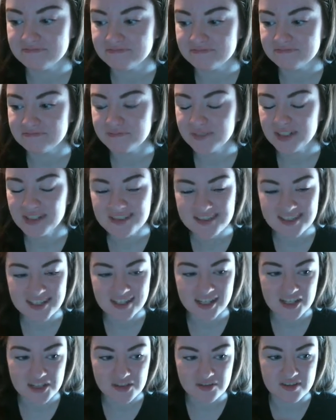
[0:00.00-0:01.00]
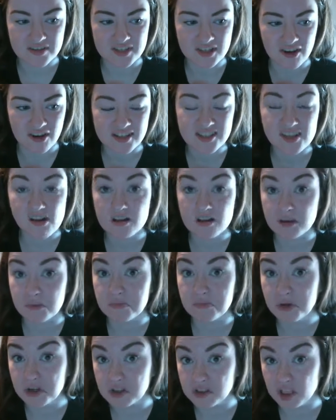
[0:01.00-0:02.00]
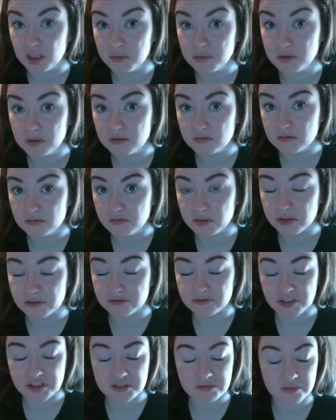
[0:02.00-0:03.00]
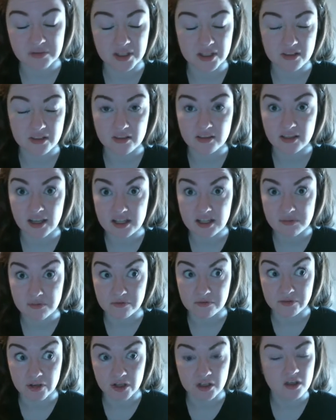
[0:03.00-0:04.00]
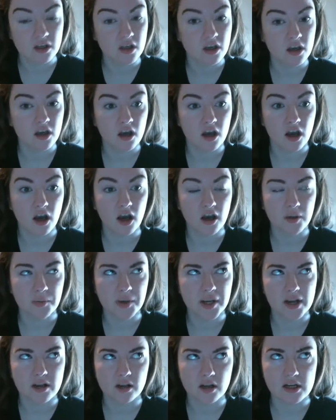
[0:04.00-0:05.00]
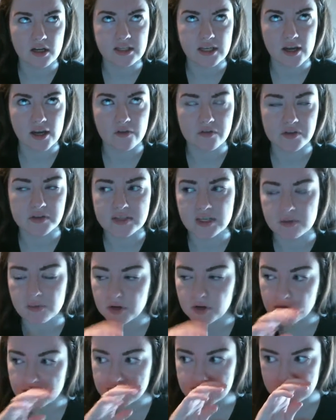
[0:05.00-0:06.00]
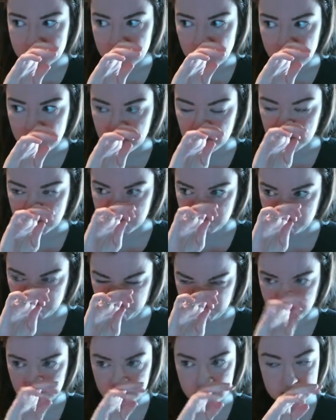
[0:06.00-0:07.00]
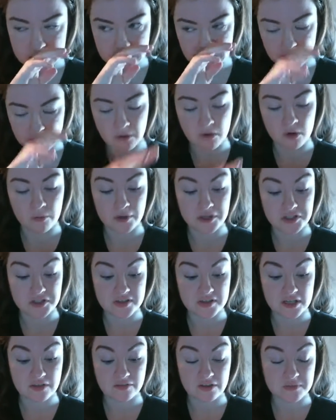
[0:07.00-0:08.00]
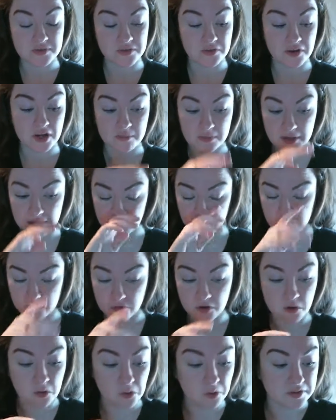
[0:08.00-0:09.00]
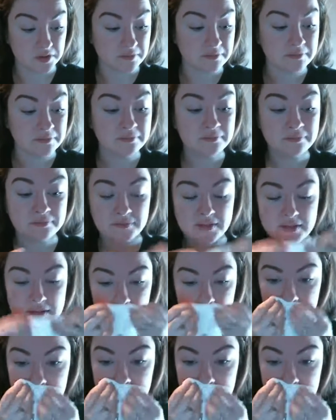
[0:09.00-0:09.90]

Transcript: what else did I do this year? I started a book club with a friend of mine. That's been fun. Uh, we kind of let it die over the summer because everyone was doing a whole bunch of stuff. I'm sorry, I'm getting over a cold. So